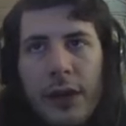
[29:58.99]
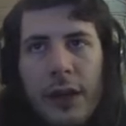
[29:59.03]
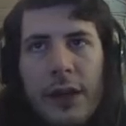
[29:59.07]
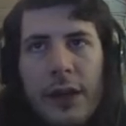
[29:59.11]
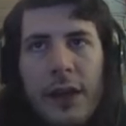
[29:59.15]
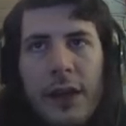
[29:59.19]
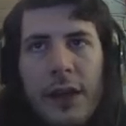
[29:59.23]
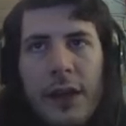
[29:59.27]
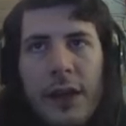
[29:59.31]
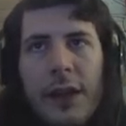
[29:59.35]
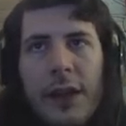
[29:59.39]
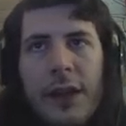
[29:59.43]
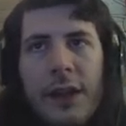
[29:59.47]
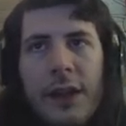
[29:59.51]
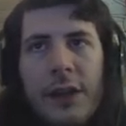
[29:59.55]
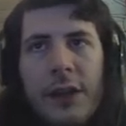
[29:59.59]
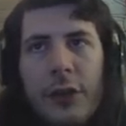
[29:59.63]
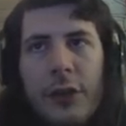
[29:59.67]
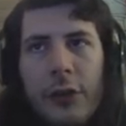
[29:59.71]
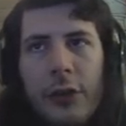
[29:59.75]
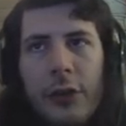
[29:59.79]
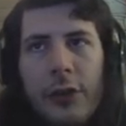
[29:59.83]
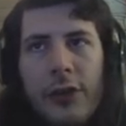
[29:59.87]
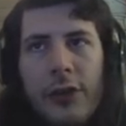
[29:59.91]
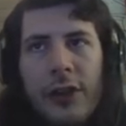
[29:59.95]
It
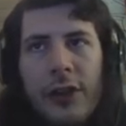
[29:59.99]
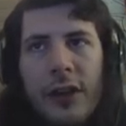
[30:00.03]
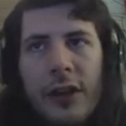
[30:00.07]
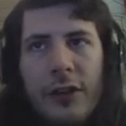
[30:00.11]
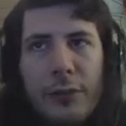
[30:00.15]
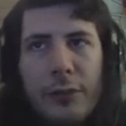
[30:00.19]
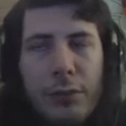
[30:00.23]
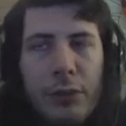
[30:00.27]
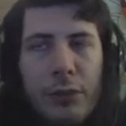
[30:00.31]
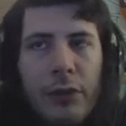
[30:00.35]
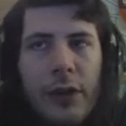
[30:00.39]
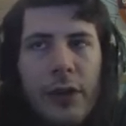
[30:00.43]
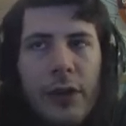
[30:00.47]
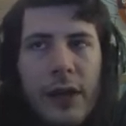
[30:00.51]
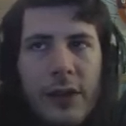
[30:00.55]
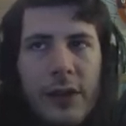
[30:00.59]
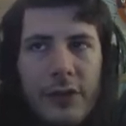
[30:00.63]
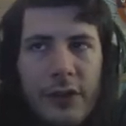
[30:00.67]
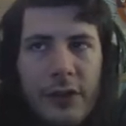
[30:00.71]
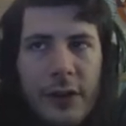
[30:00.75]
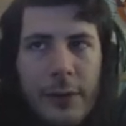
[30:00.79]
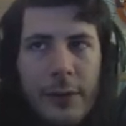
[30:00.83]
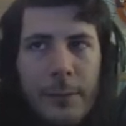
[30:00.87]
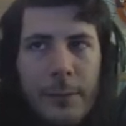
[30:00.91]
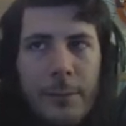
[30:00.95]
encouraged
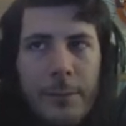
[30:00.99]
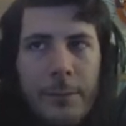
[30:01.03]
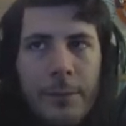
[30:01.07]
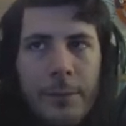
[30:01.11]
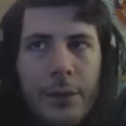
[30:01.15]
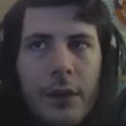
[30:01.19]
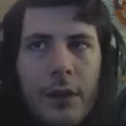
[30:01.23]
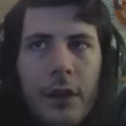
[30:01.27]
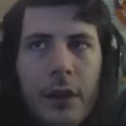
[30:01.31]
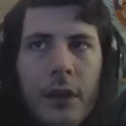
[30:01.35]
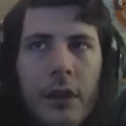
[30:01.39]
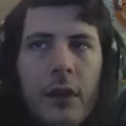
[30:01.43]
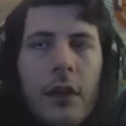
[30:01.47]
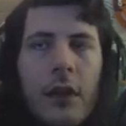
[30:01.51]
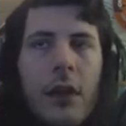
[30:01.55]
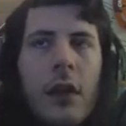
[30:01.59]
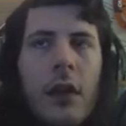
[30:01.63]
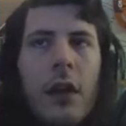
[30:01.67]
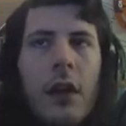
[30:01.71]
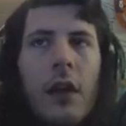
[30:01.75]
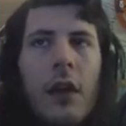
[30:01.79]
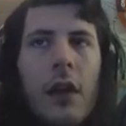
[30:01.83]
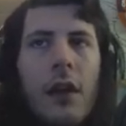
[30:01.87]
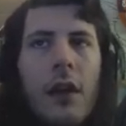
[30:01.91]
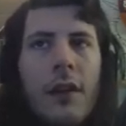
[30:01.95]
exploration.
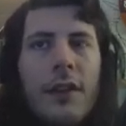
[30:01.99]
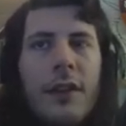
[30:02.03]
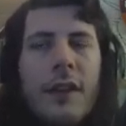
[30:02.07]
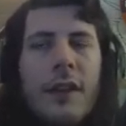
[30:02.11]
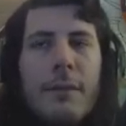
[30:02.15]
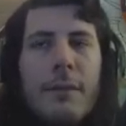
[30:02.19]
The